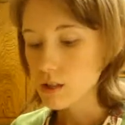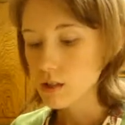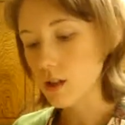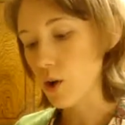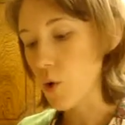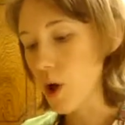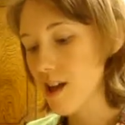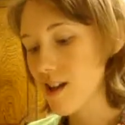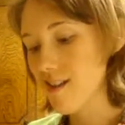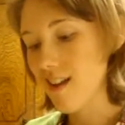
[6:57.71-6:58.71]
so
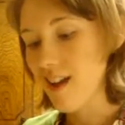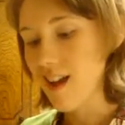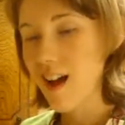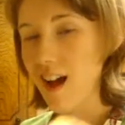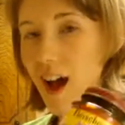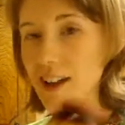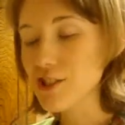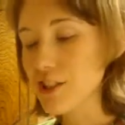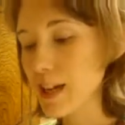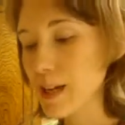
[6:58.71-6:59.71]
I
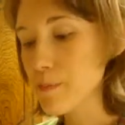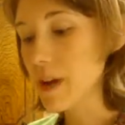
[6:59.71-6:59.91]
took it.